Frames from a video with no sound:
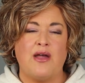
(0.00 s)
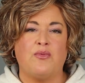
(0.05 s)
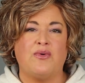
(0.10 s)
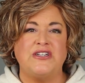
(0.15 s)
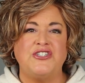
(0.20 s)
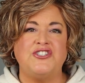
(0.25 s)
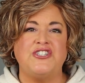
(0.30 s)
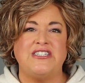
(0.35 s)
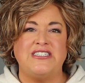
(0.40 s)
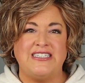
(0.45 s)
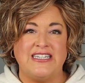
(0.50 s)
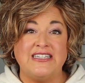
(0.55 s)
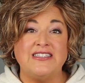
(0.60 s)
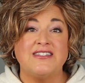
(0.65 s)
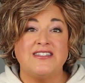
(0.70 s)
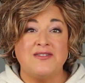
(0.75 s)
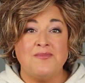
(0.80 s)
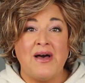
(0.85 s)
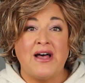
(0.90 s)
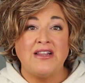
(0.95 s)
I wish it
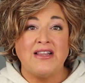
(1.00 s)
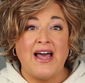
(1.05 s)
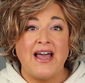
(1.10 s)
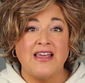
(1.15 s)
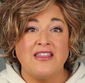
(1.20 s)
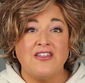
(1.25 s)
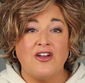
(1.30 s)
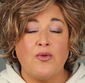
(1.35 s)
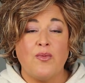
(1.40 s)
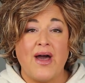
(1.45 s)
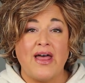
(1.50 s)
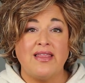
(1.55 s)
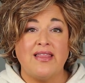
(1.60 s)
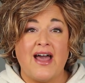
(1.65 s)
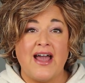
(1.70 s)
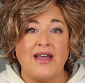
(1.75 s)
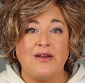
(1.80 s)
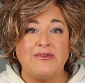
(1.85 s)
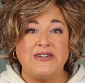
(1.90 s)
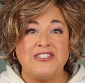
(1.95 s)
did smell like their wet
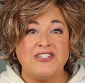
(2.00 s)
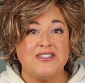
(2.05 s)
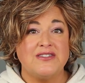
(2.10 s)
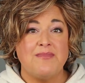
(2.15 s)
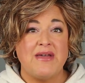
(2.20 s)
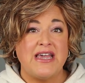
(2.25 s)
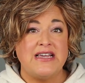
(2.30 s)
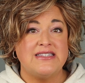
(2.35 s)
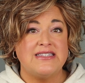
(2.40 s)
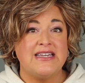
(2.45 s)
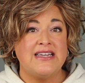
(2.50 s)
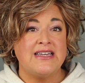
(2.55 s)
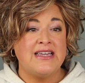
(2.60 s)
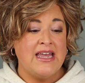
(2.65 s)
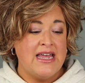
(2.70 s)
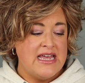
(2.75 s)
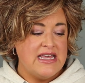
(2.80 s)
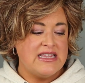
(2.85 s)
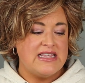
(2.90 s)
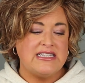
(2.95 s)
line, which is amazing.